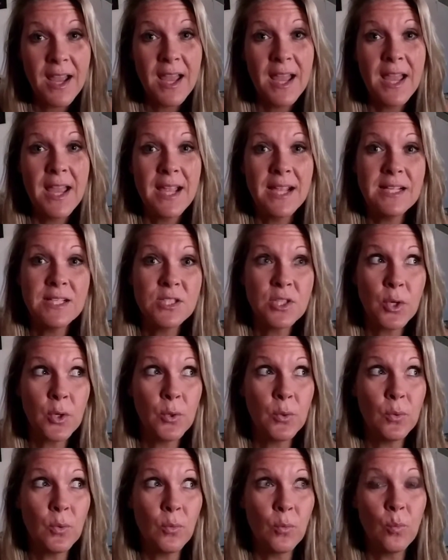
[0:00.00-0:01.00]
And
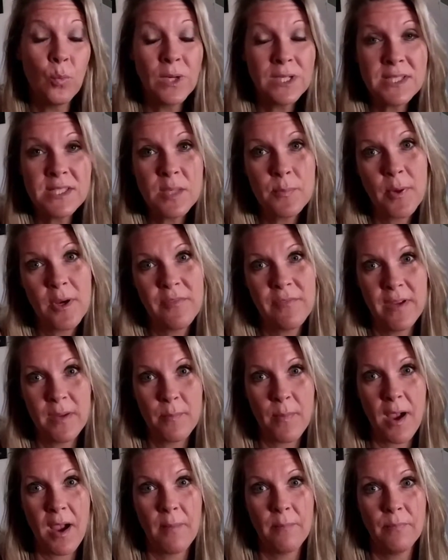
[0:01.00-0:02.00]
so, what's the perfect
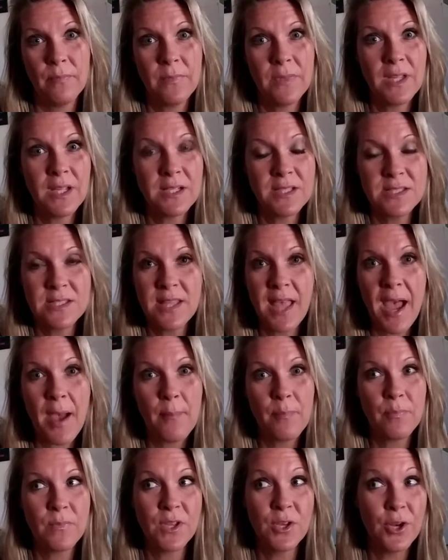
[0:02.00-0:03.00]
mom? It's
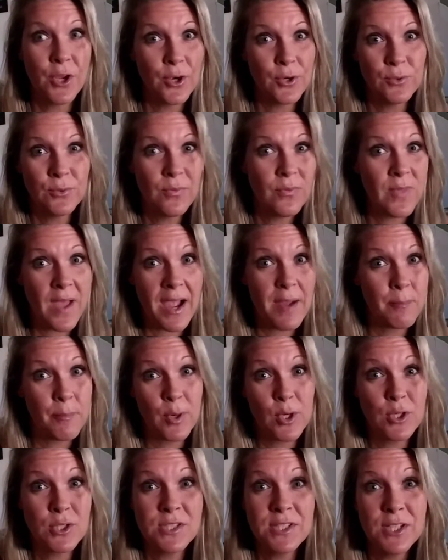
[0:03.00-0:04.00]
that
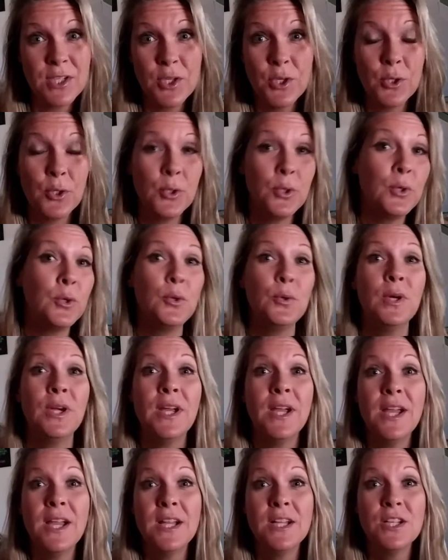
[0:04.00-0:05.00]
person who
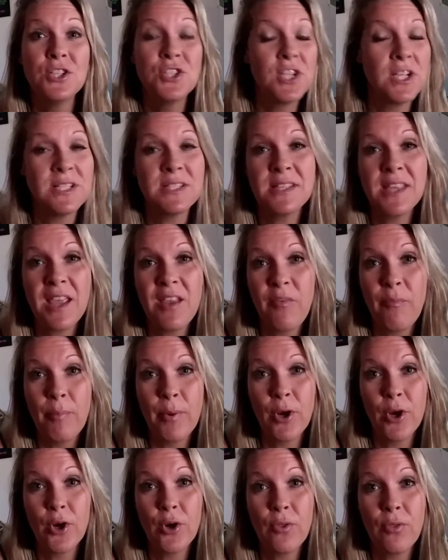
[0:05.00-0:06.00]
just gave
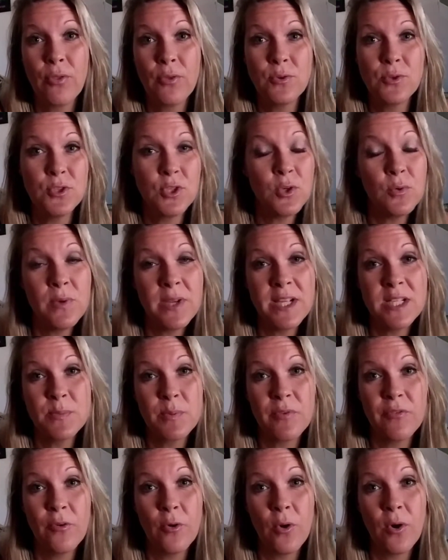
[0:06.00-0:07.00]
birth 2 weeks
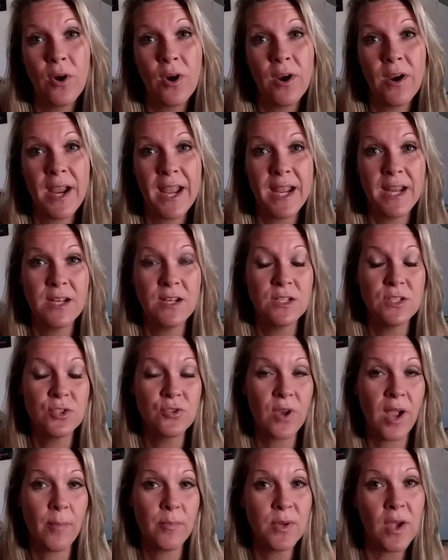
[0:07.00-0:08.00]
before and
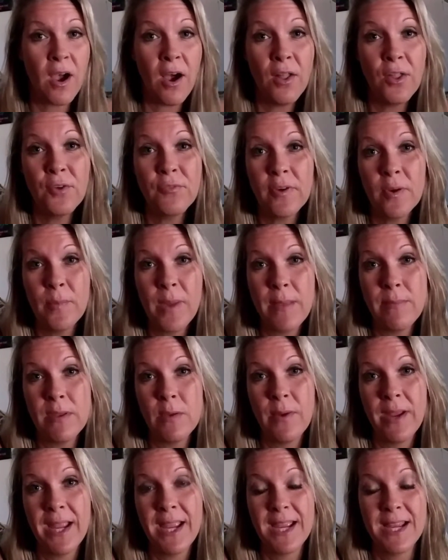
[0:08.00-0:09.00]
dropped all of her baby
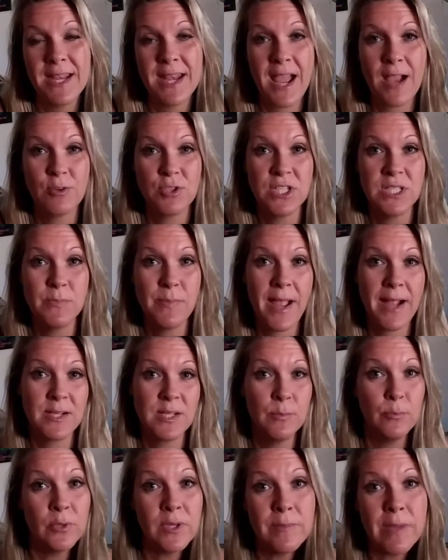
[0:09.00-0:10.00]
weight, and now she's back to
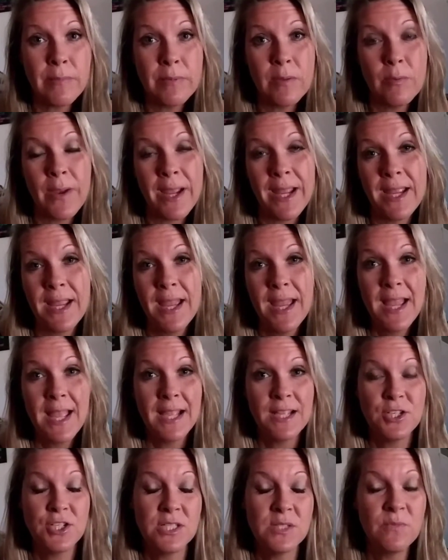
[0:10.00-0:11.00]
pre-baby weight,
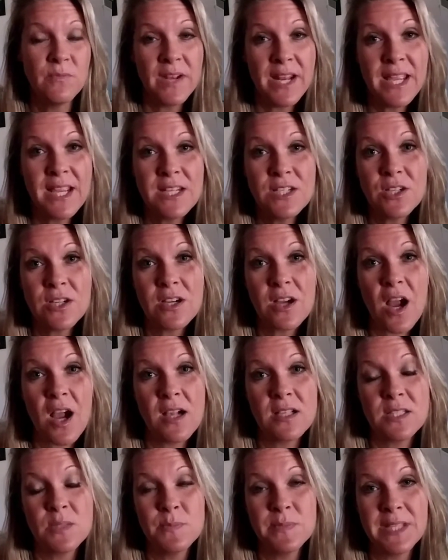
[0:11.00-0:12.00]
and she's fitting into her
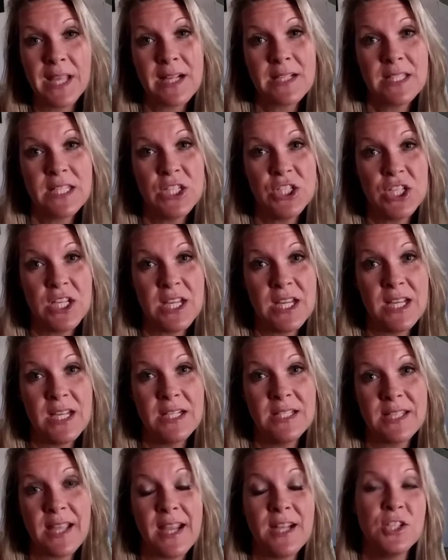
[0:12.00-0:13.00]
awesome sexy
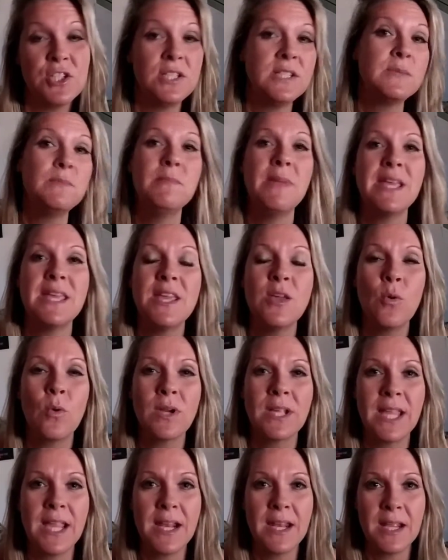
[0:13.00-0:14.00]
jeans, and she's making
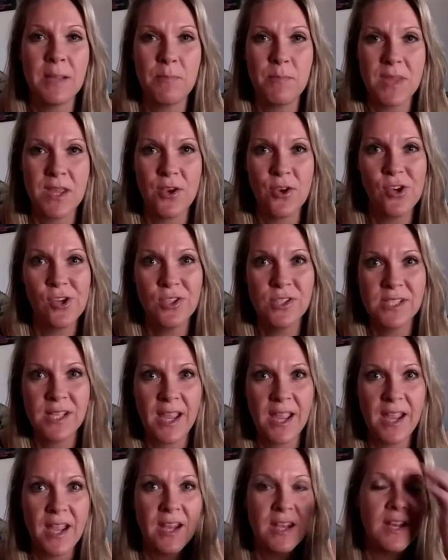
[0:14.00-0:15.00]
organic meals,
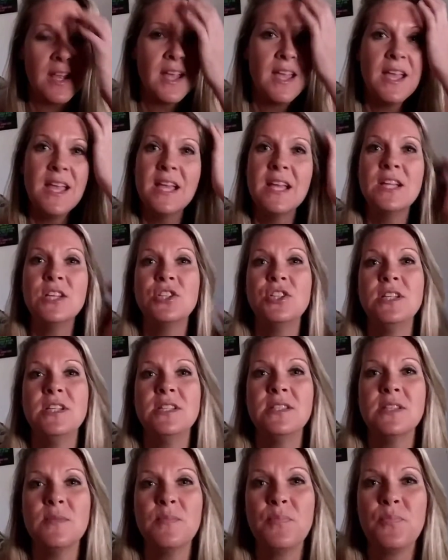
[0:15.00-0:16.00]
and
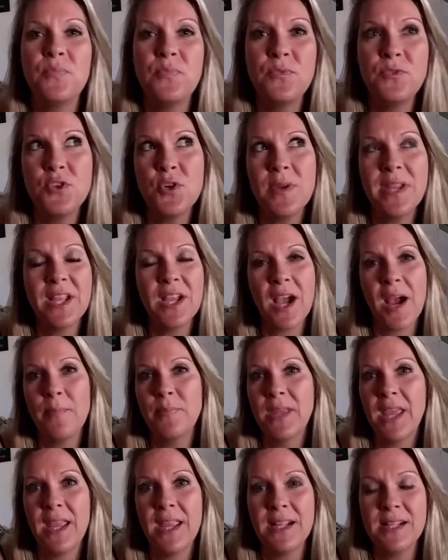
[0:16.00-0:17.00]
she's doing
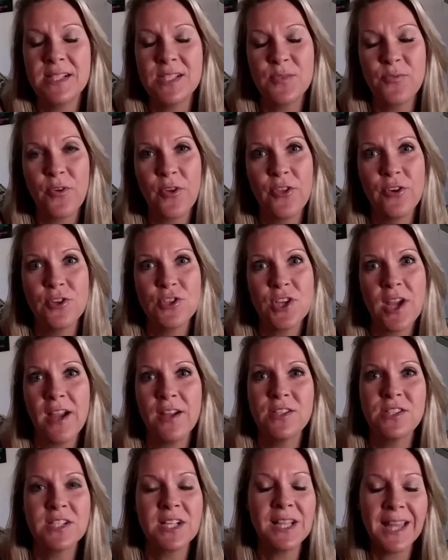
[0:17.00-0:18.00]
cupcakes for their
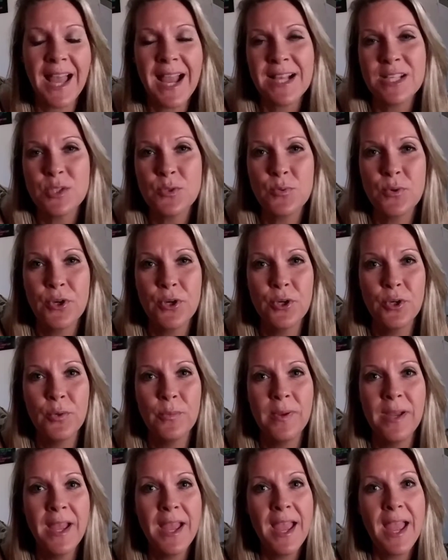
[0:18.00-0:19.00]
child's
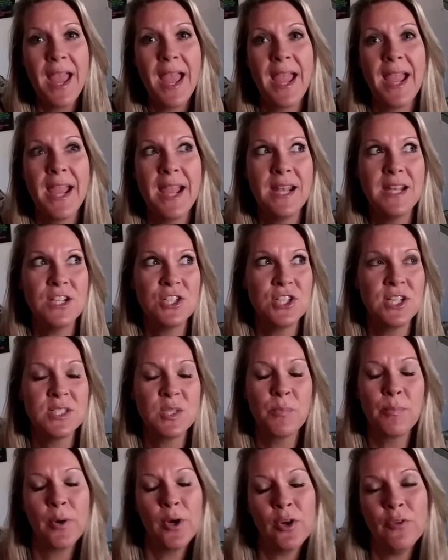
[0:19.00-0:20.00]
classroom, and she has
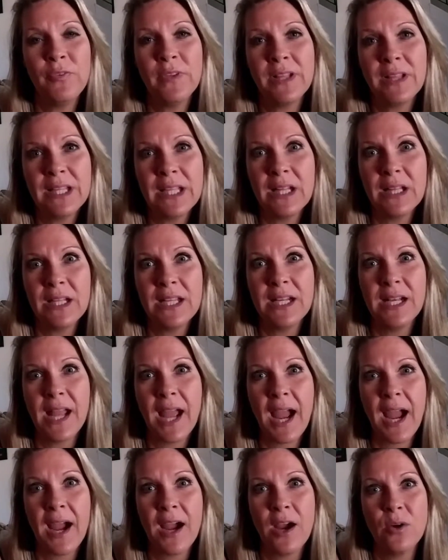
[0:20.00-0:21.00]
a perfectly clean
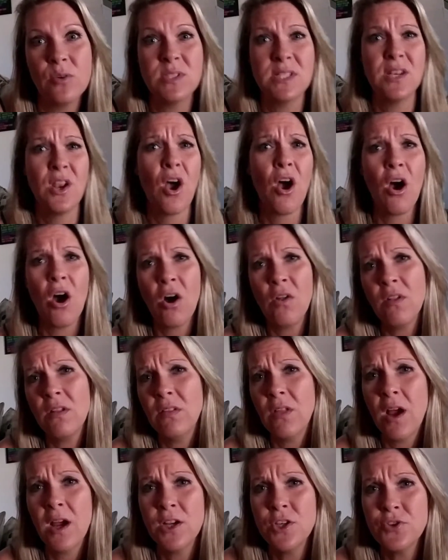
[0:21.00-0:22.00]
house, and all the
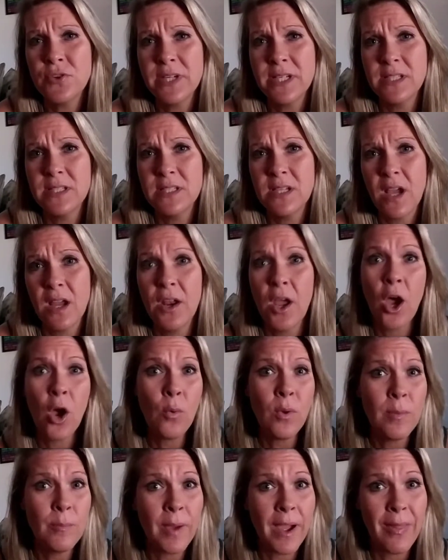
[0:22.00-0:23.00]
laundry is done. Oh,
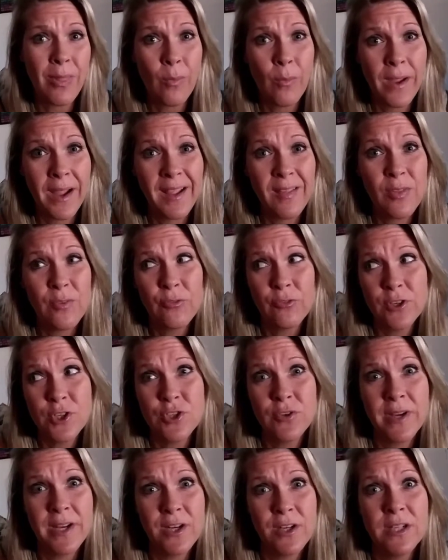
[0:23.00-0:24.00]
and by the way, the
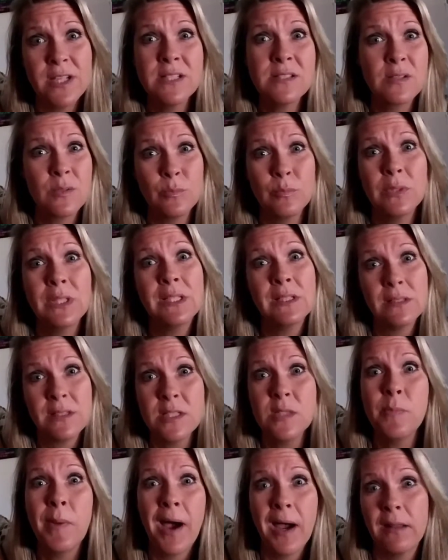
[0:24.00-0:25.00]
refrigerator is completely
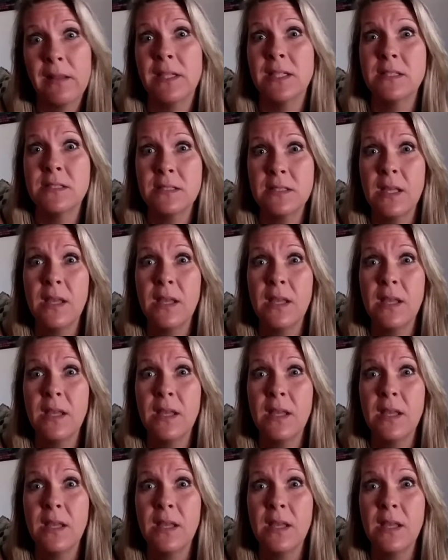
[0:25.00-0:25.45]
spotless.